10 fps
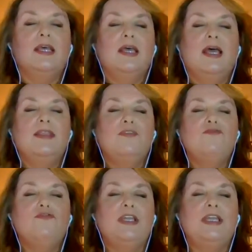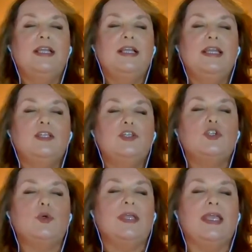And then really
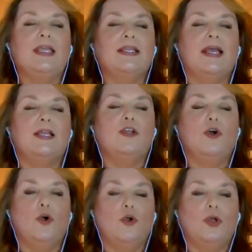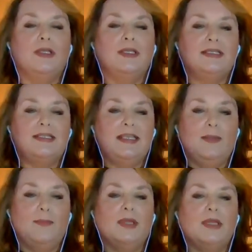enjoying that long, deep,
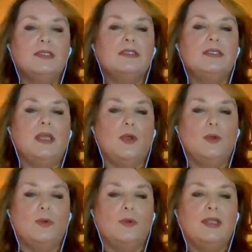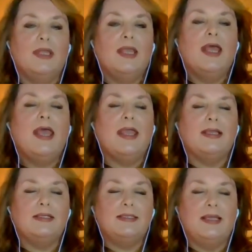slow
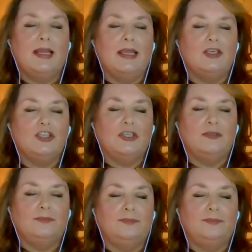exhalation.